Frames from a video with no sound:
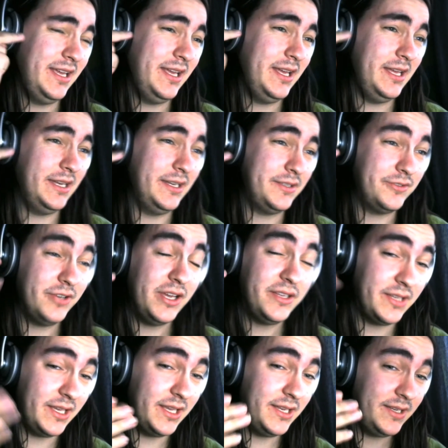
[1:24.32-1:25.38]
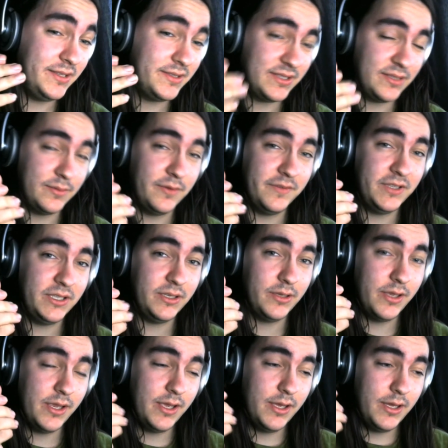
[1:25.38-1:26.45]
and I tried to edit some of it.
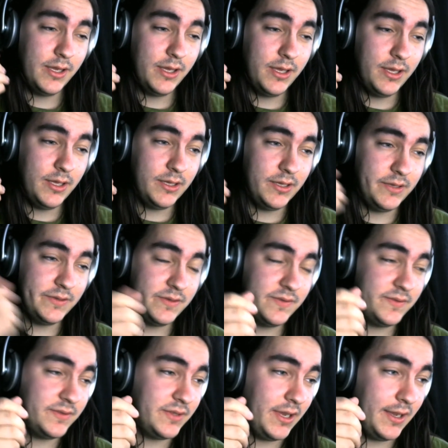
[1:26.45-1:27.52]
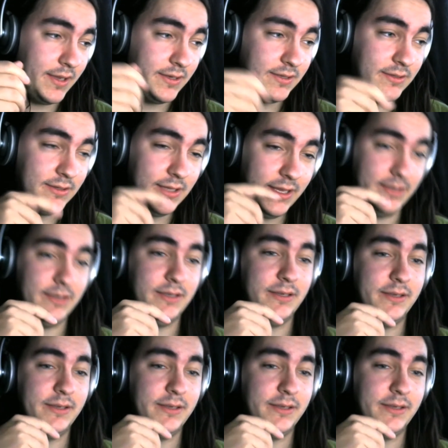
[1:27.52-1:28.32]
It just, I didn't like. It.